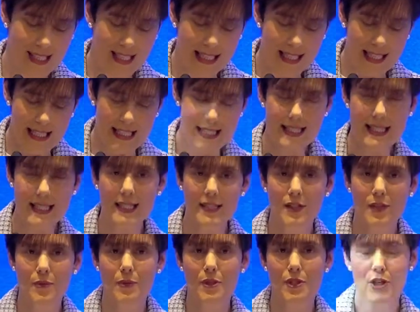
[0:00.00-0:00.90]
and see
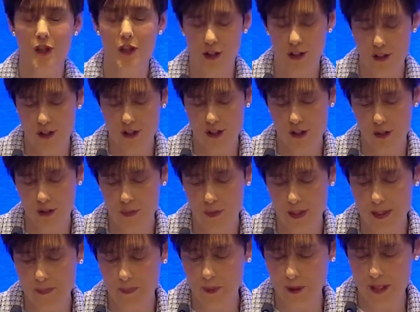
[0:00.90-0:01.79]
the return to the
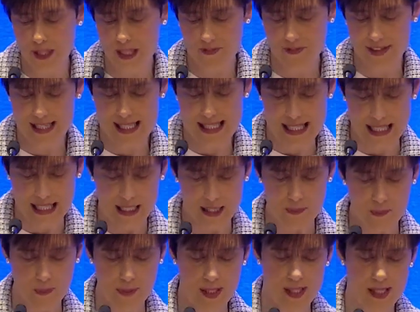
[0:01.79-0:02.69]
great buzz of
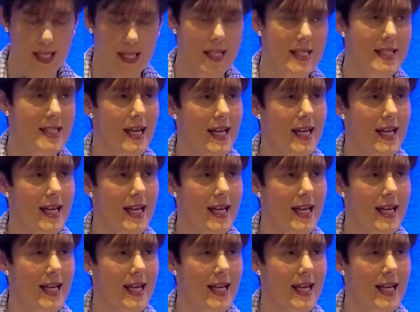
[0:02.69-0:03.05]
excitement and